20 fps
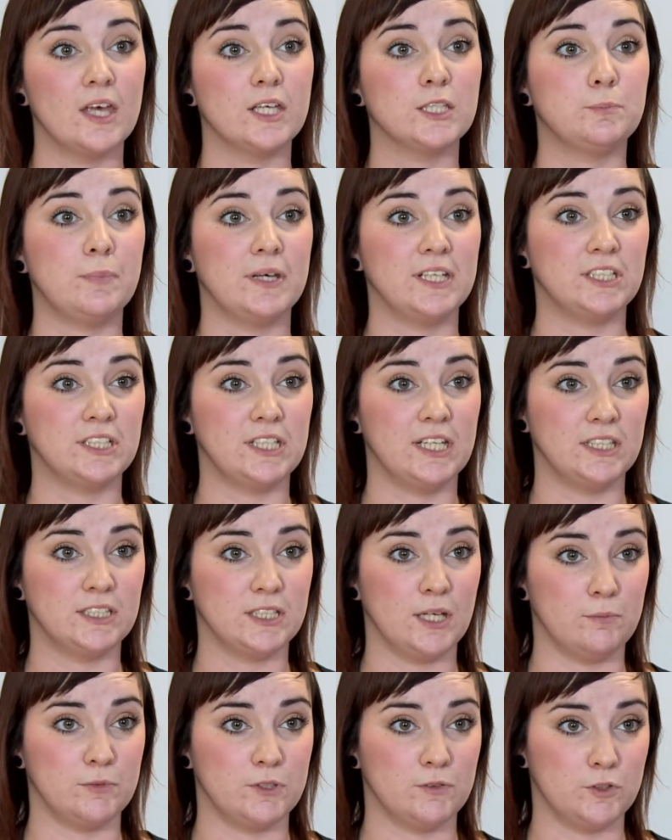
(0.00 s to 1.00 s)
especially in
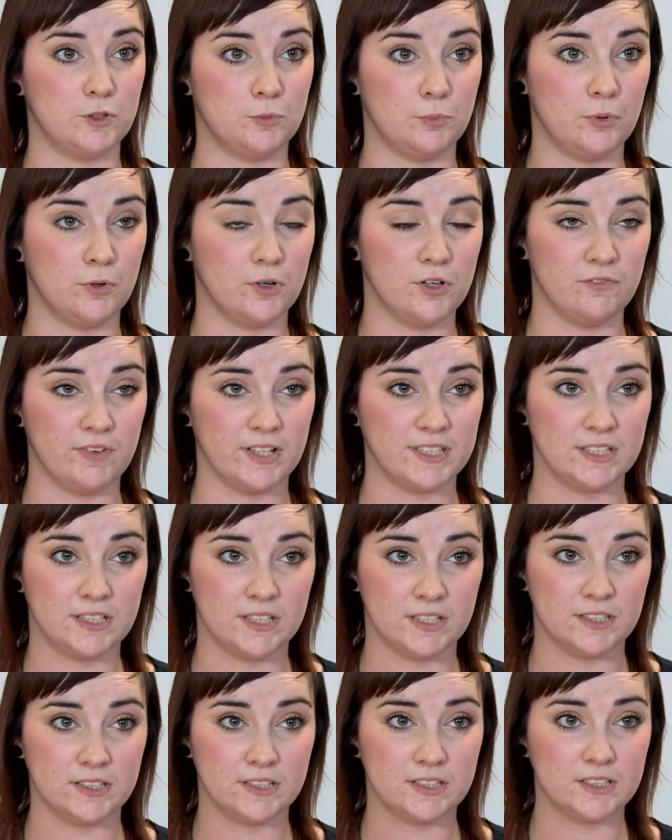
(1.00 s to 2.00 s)
terms of supporting
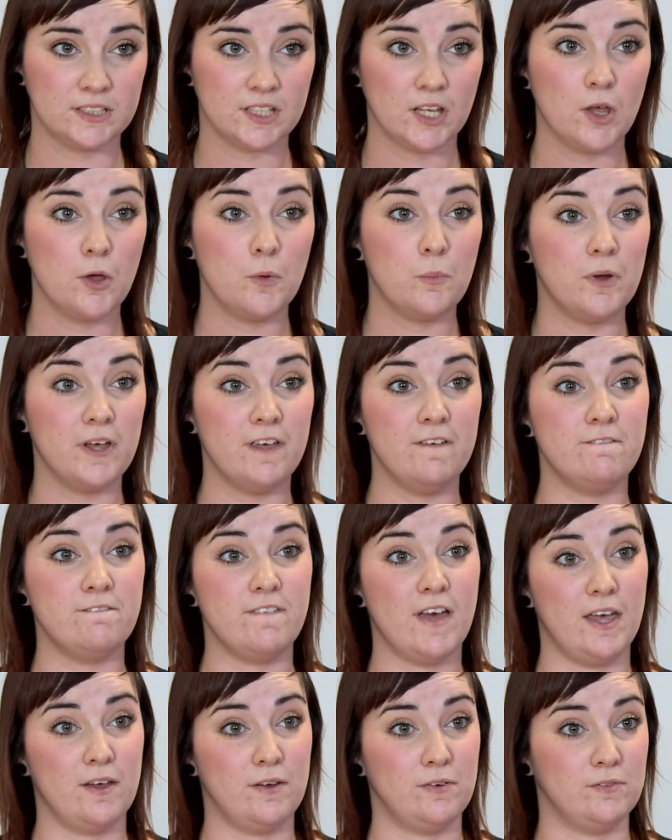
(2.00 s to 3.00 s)
residents. We've
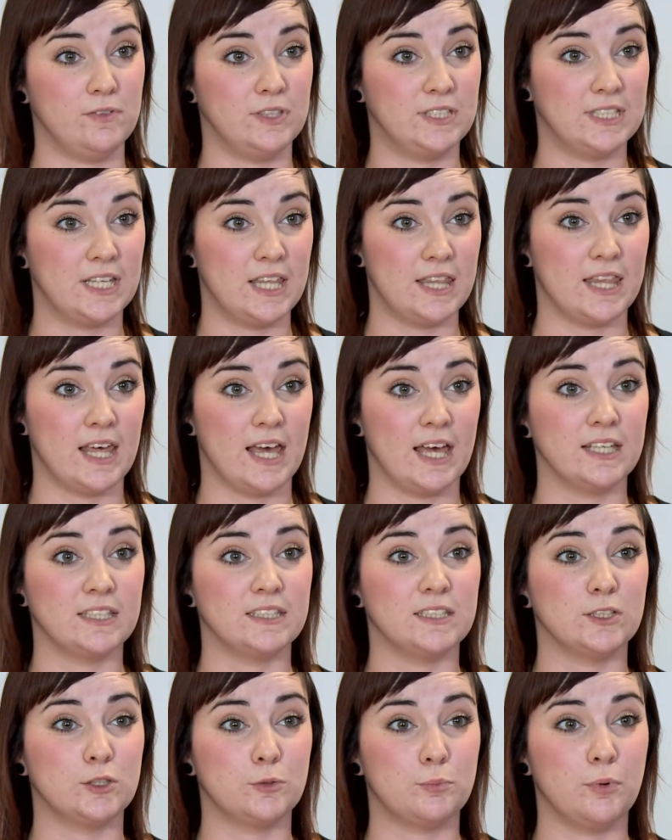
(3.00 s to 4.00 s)
found
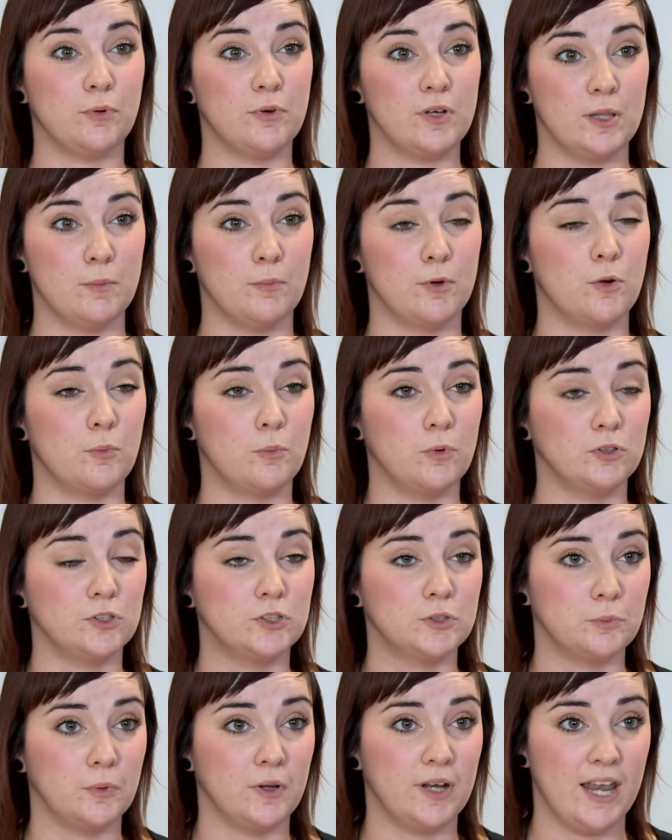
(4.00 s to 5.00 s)
that supporting them on a
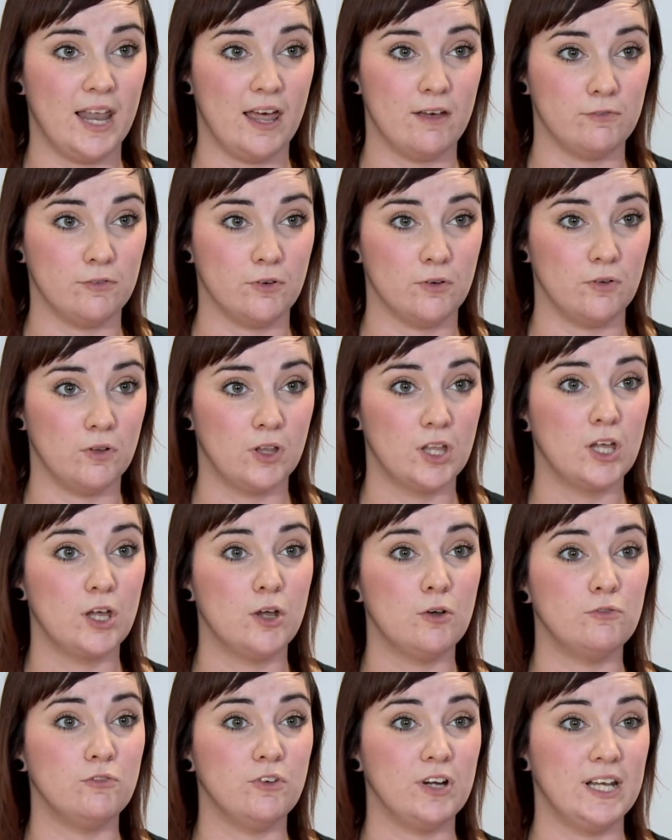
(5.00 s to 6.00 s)
one-to-one level
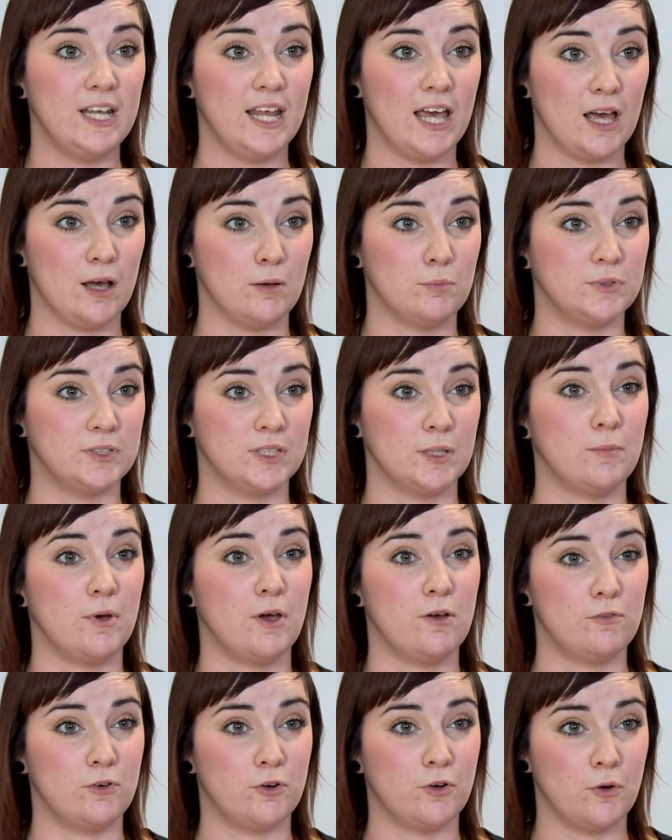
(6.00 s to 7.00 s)
really helps them
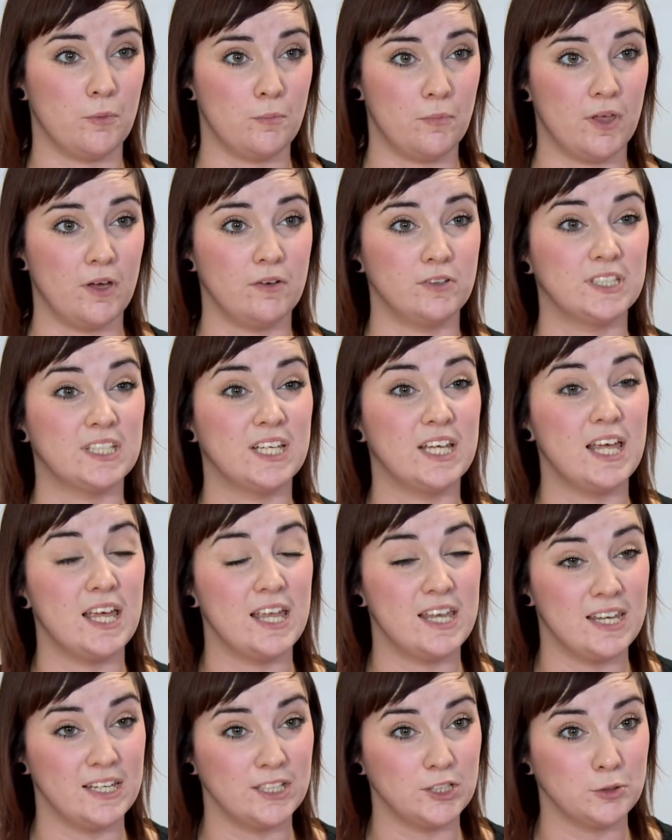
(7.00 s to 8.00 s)
overcome those
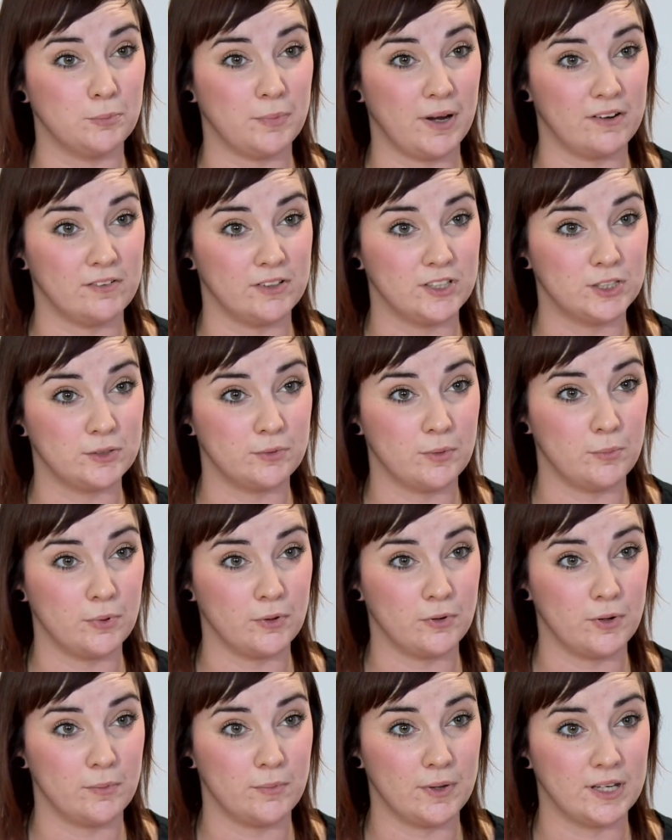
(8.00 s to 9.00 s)
initial barriers to
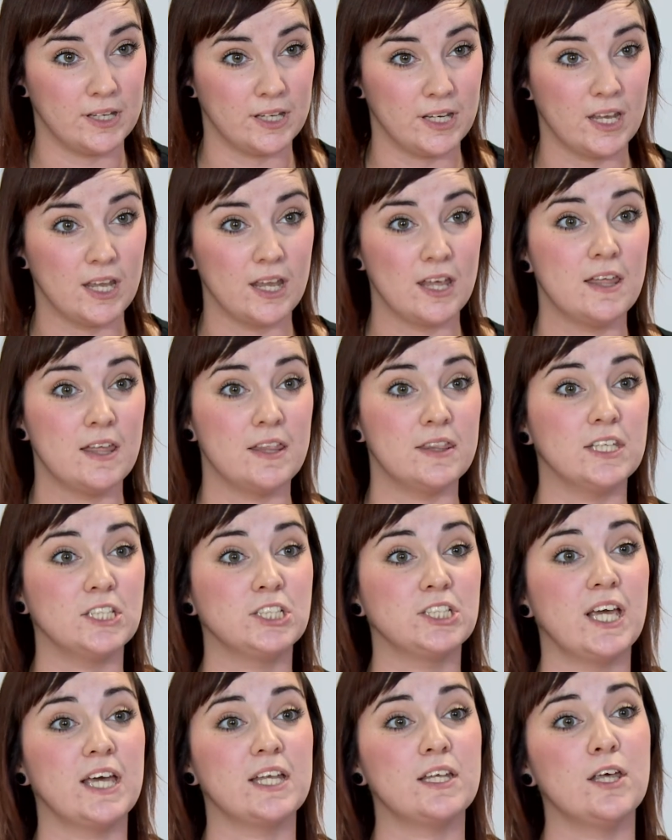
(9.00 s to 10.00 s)
employment. The
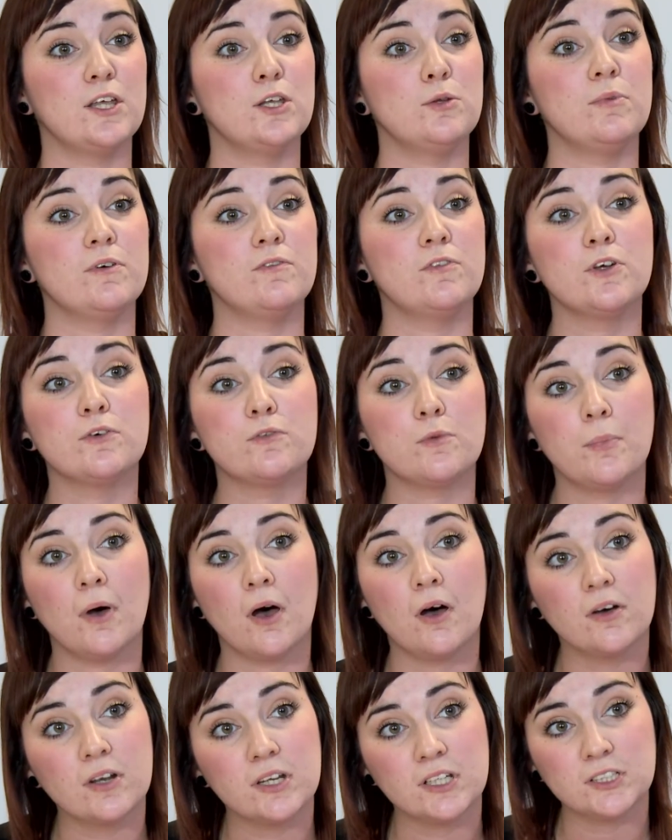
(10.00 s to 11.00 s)
shared learning with the other
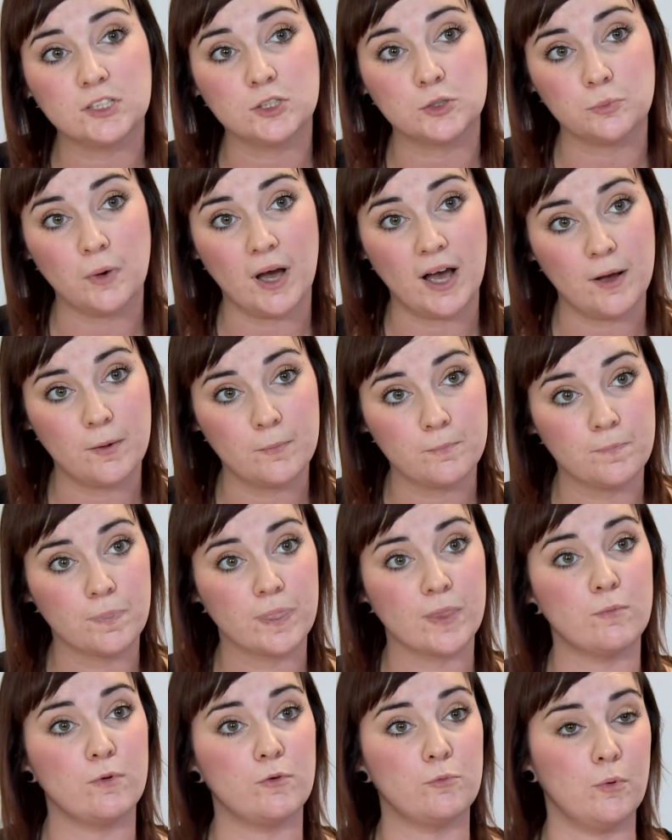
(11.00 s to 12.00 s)
partners as well,
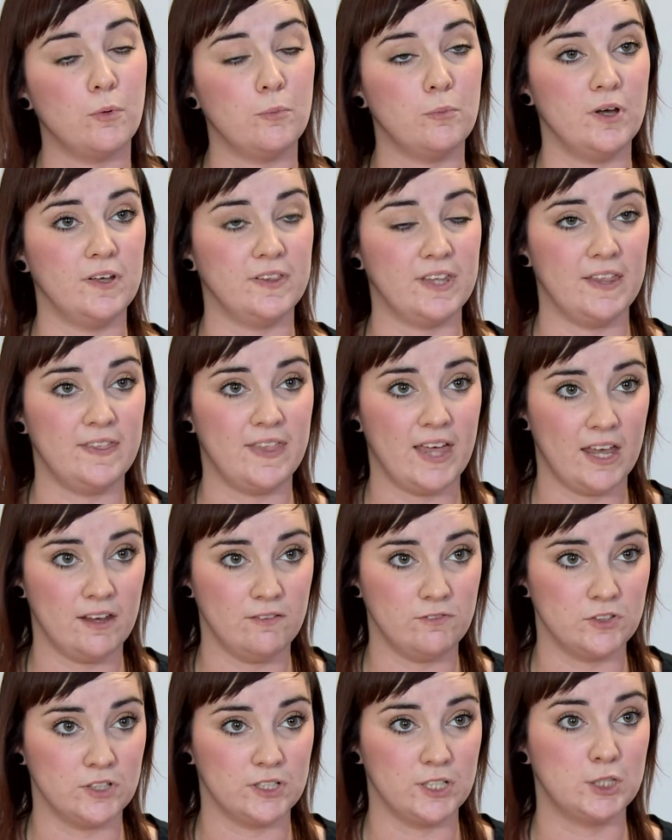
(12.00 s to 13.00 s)
with what work that
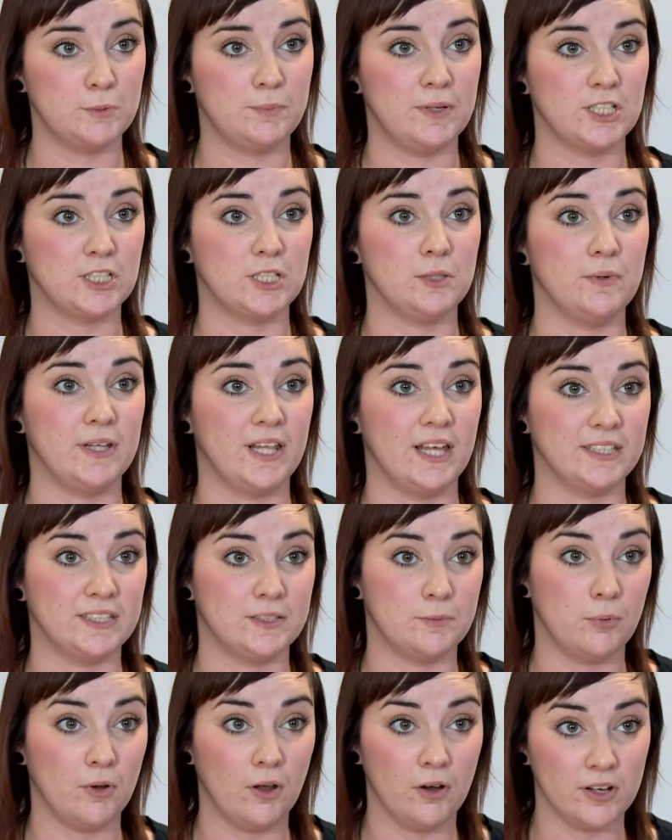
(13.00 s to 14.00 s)
they've done, especially with their
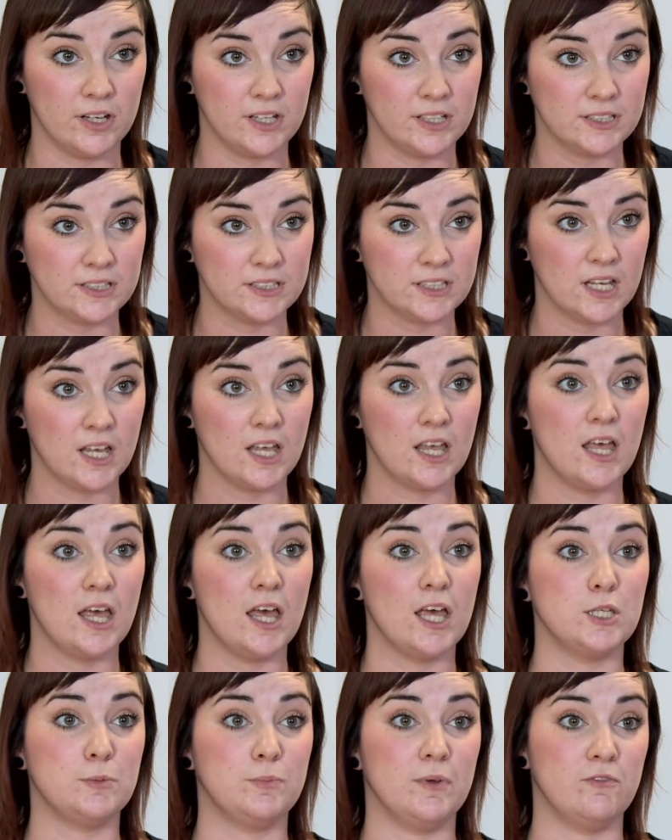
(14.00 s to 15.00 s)
suppliers,
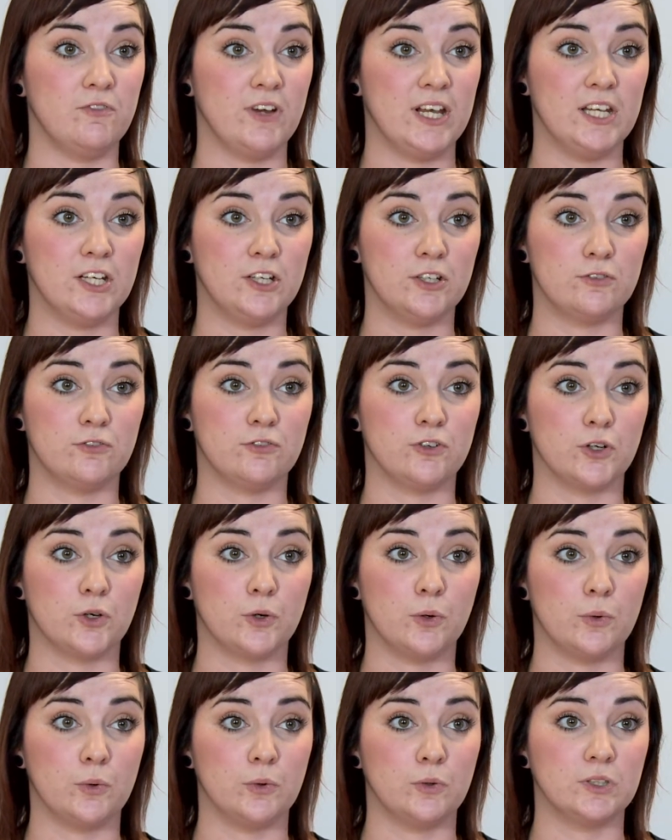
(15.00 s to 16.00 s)
has been really good for
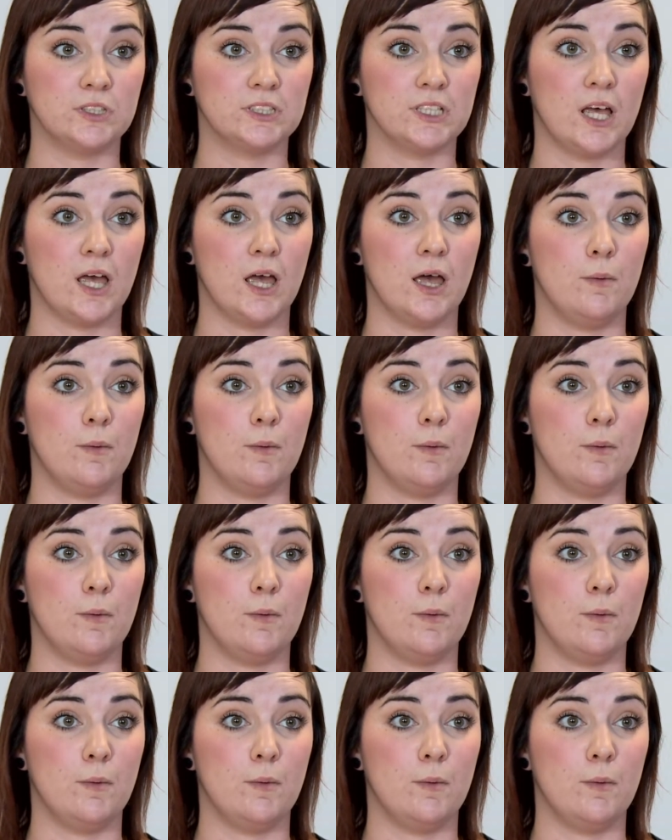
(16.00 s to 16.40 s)
Accord.